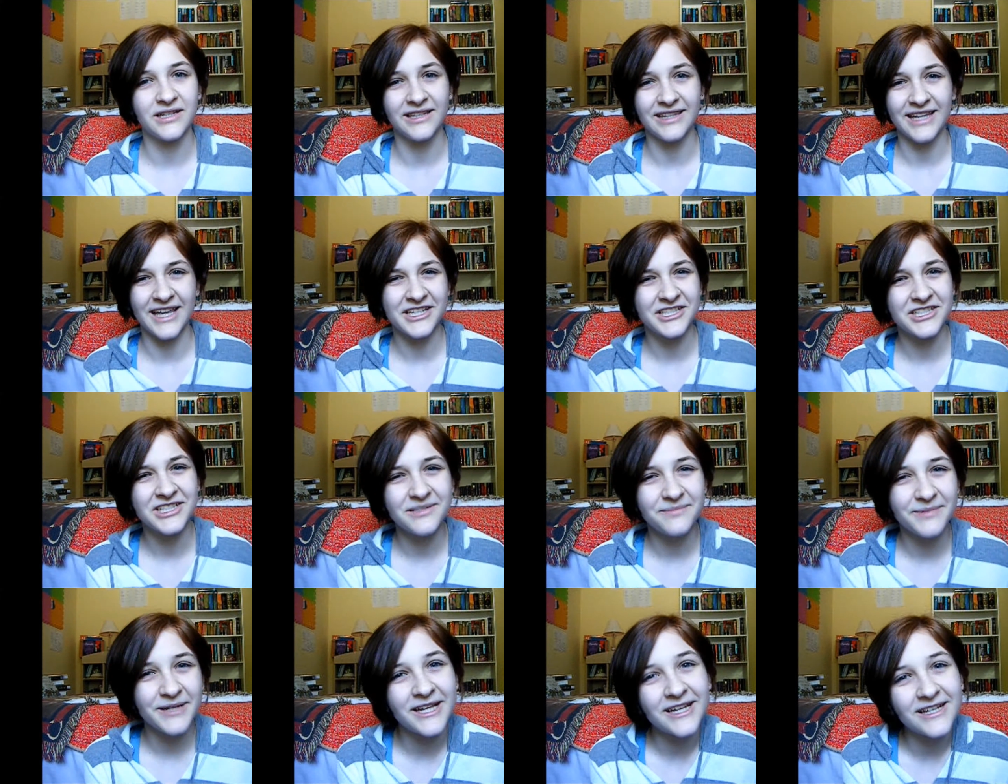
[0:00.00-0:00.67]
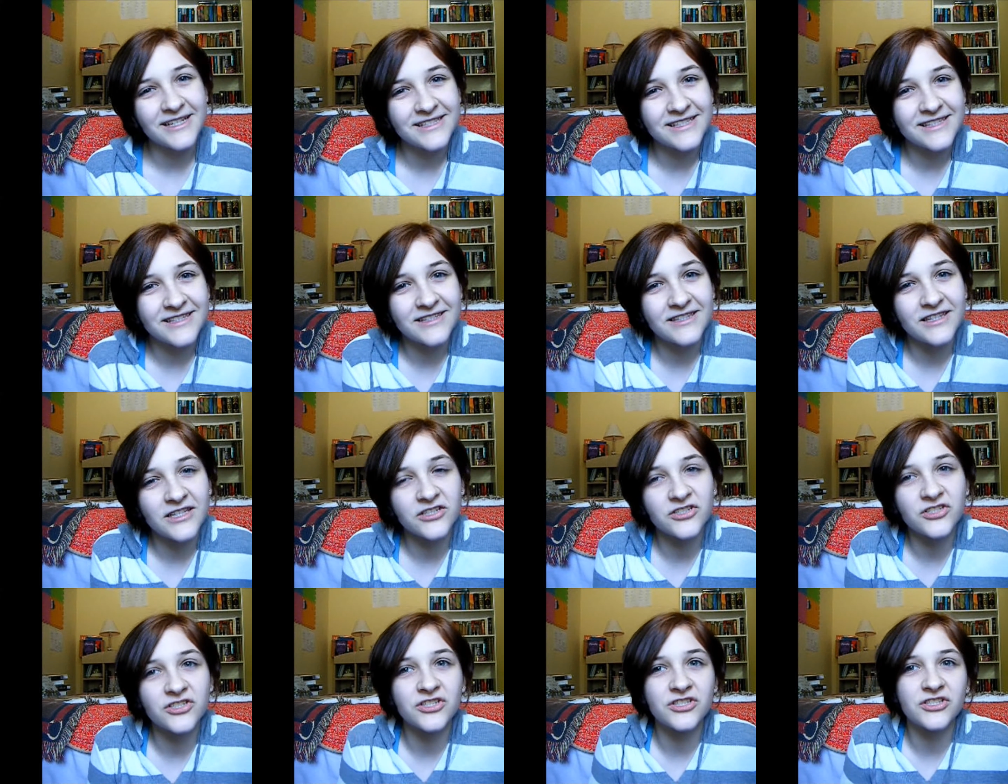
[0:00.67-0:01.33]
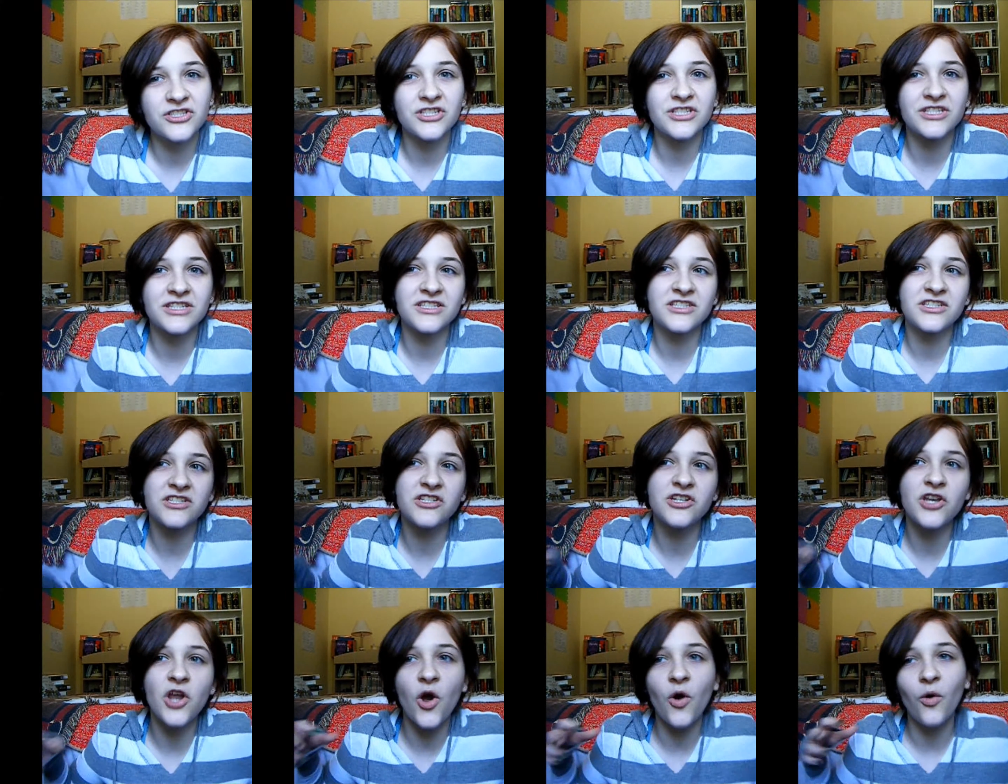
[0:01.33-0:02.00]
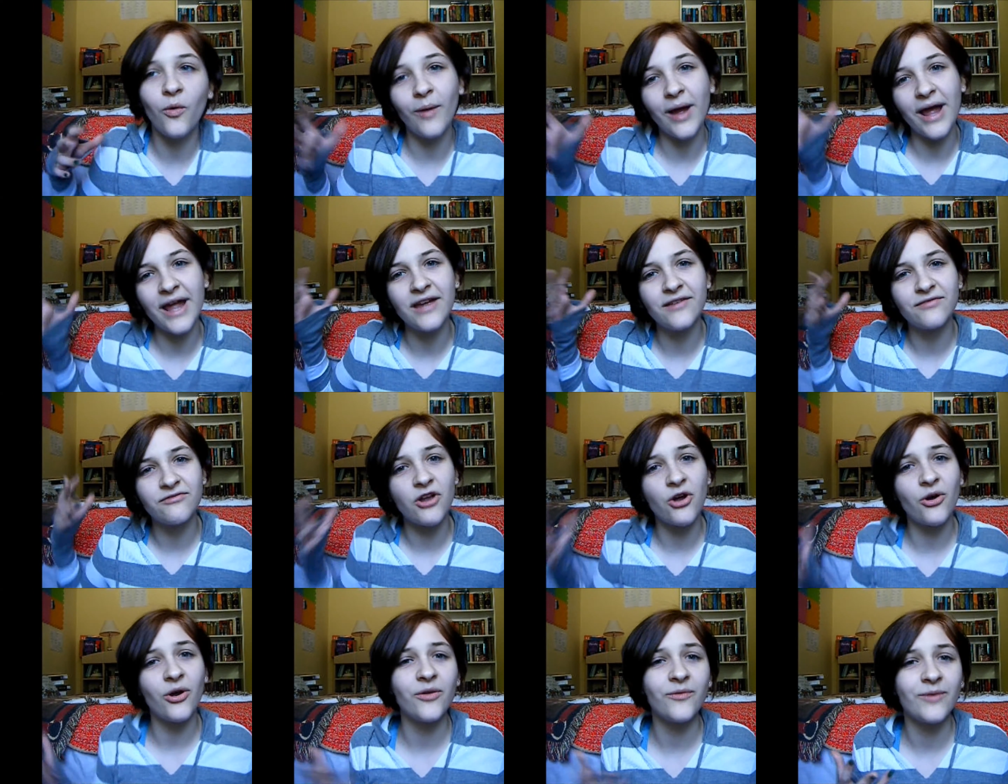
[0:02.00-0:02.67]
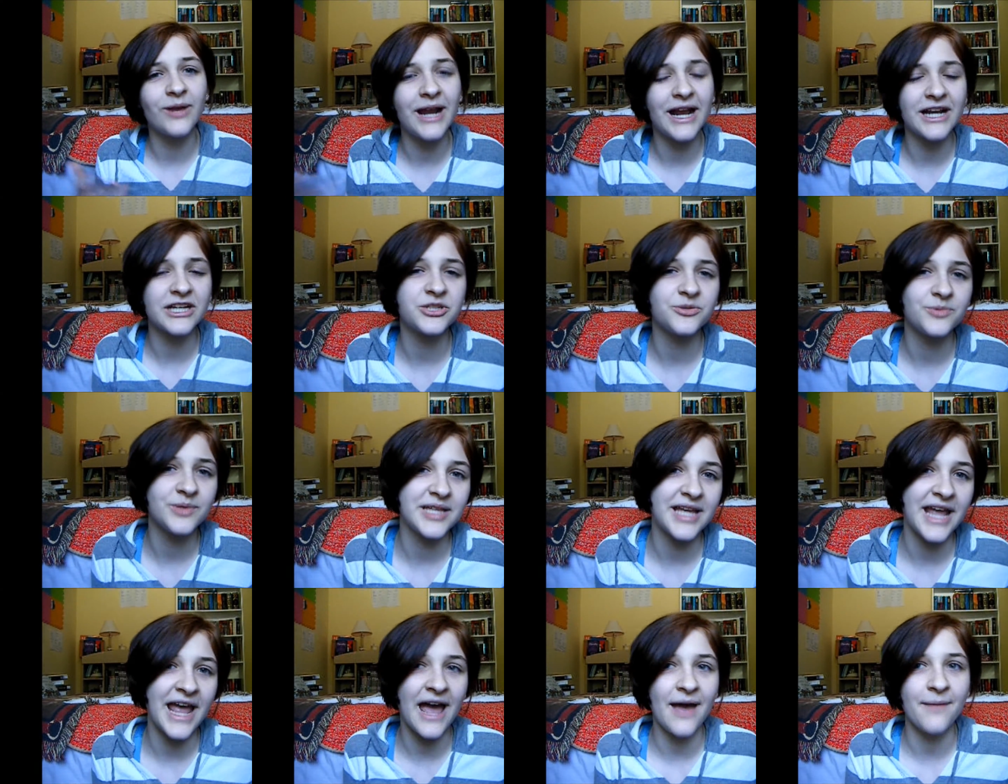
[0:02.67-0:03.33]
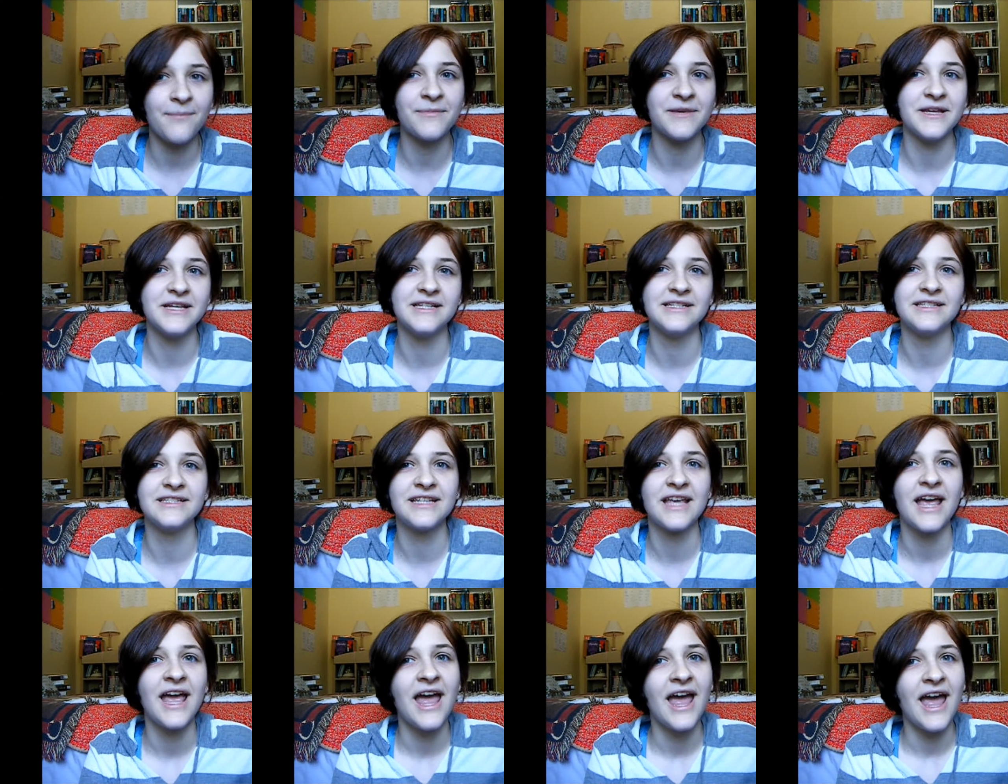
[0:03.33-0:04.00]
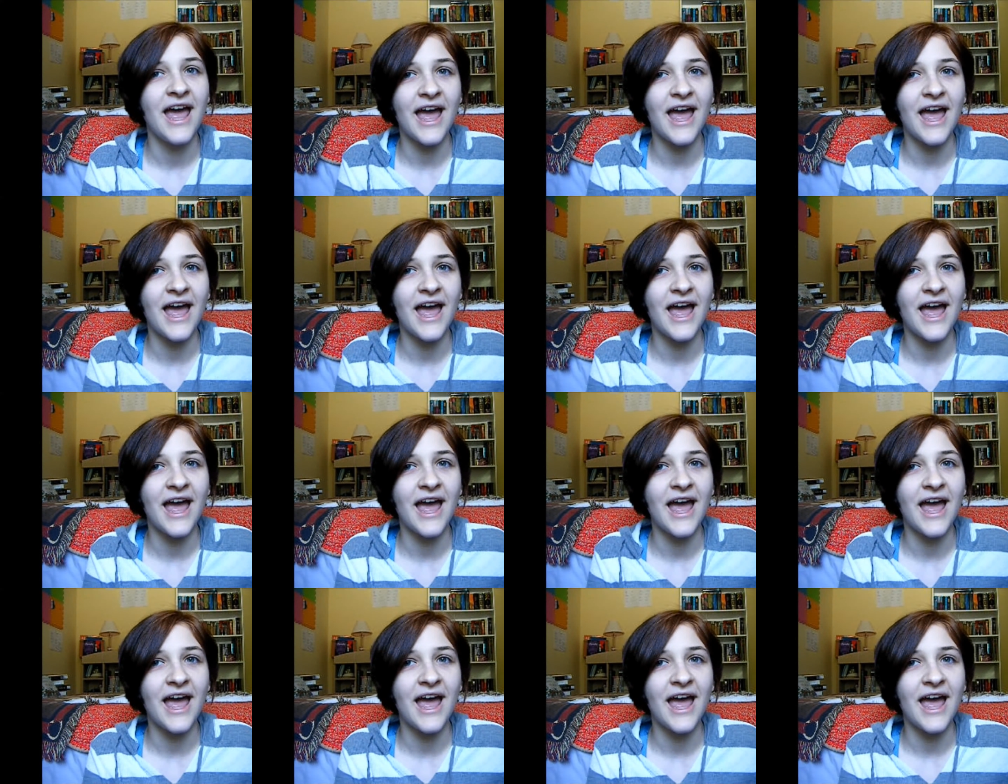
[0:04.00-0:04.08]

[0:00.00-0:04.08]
the legend because there's just no way of knowing what actually happened.